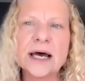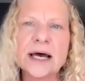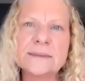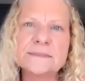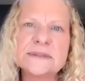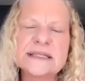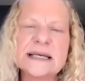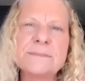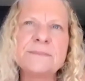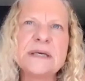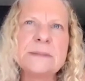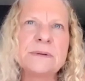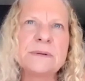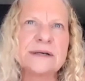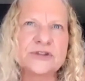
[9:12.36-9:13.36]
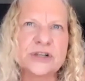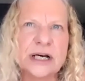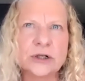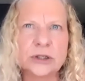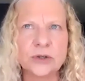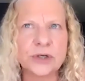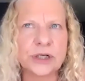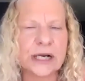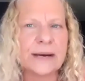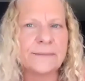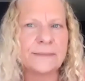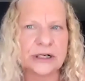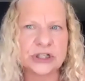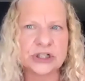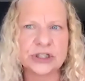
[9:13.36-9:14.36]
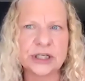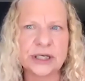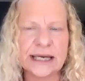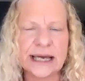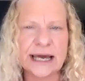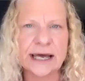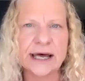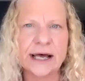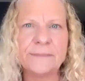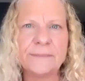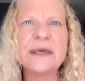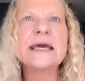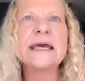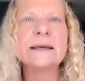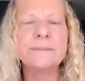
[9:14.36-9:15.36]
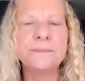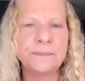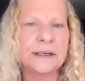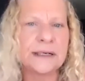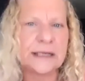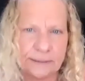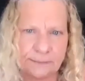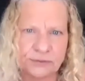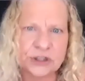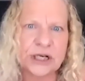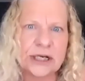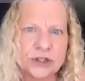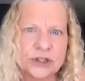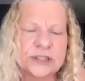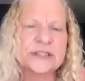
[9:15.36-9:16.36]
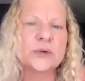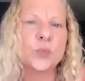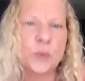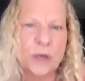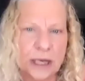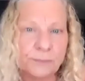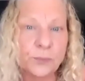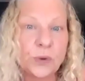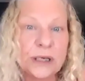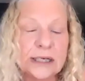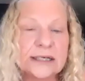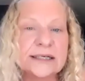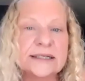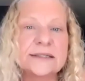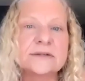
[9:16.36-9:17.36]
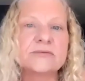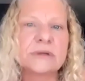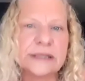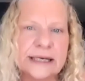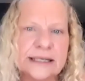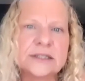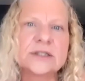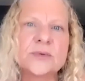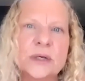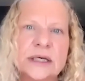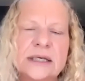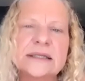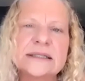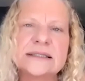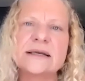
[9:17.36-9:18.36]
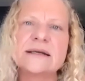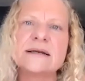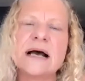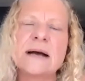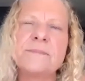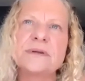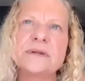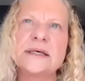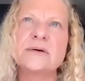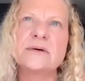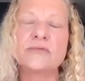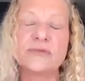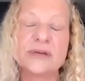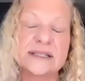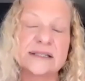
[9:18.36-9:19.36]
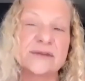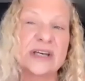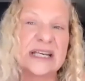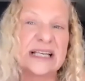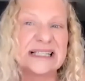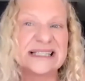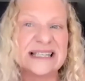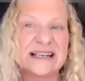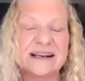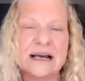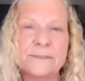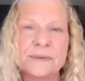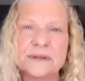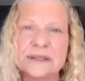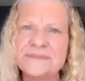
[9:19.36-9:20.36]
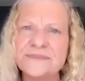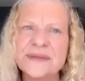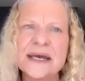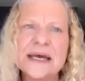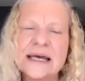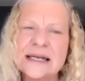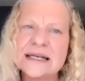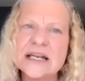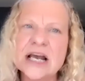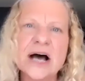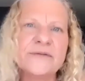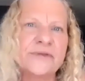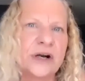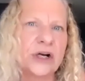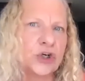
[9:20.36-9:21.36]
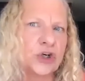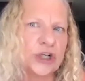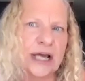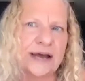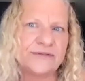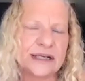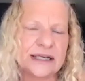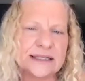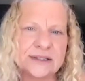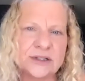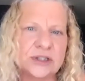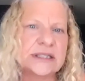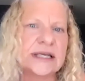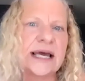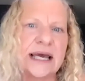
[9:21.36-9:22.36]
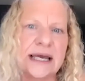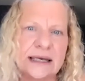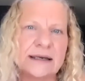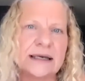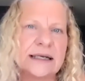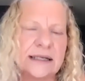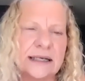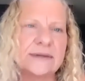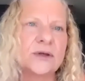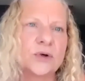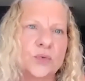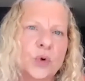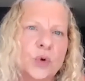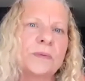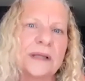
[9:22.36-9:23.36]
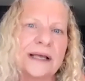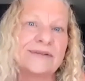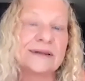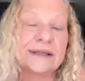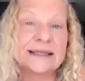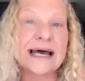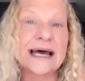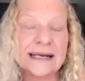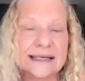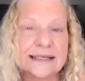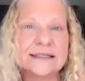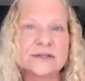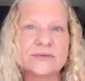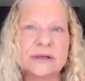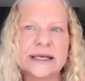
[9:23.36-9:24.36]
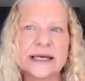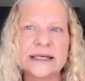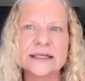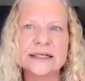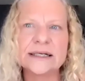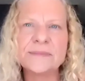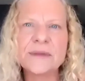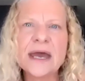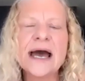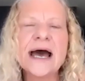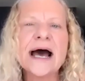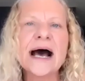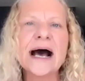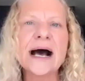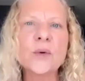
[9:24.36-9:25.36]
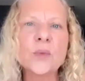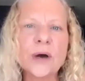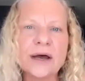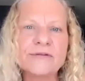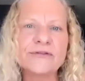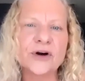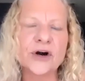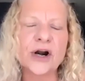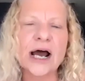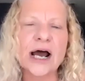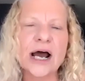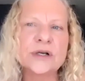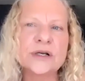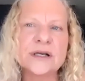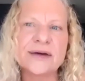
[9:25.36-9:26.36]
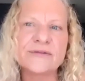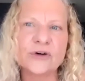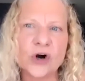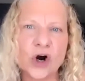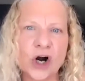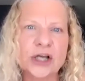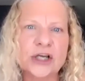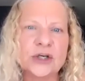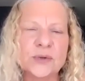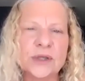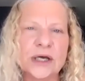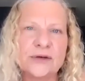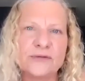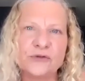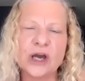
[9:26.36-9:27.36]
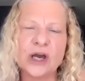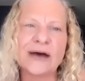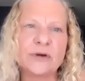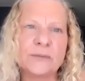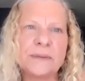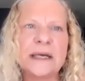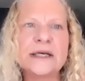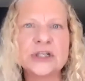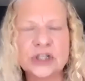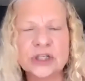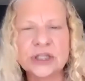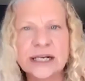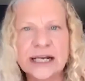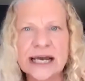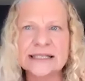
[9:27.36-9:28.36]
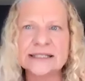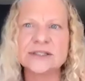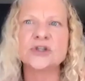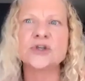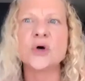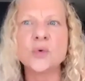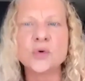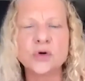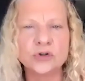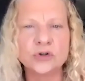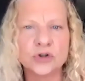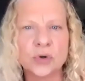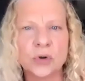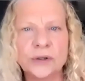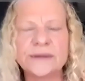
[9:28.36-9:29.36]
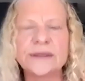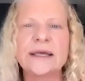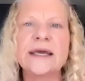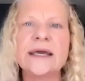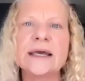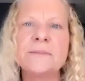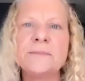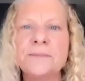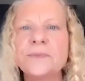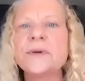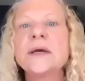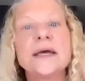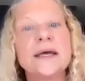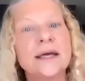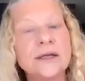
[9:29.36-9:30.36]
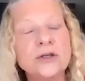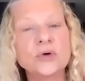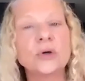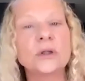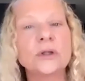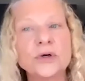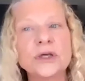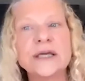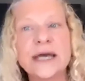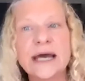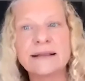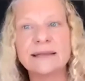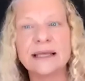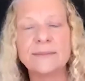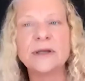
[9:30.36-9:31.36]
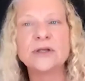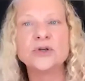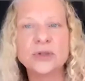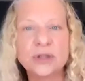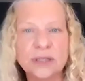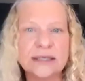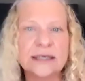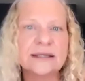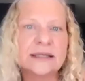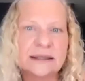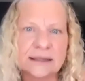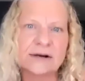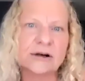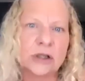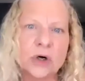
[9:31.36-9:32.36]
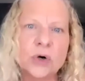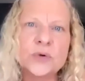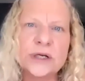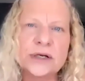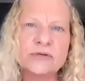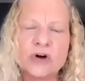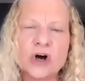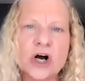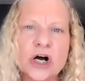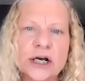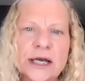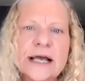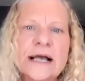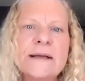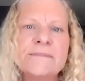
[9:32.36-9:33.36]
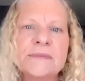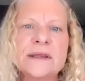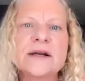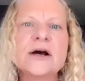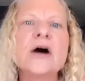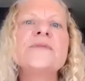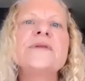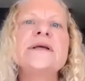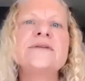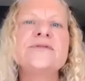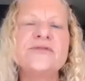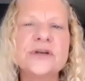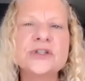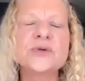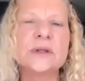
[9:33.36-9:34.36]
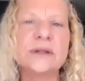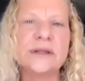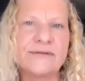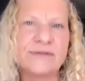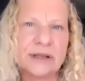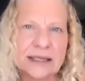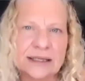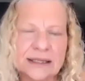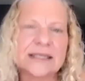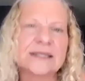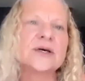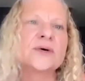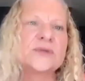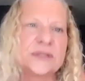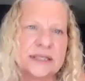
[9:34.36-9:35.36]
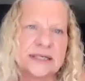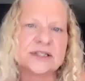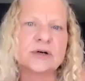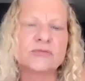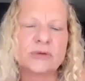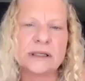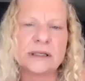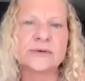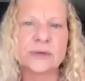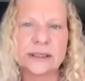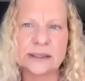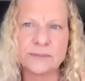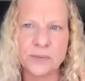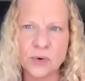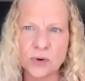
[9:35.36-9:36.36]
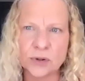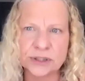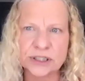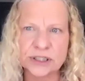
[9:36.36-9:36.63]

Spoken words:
Some people have tried to look at how much the hip changes and hip weakness relates to Achilles tendinopathy or risk of Achilles tendinopathy. Not very good evidence to say in the group level that that is related. However, I would never argue that if you have a patient that has no control in the hip and you're looking at them and you're thinking that they're loading wrong, that on the individual level, I think those things are really, really important.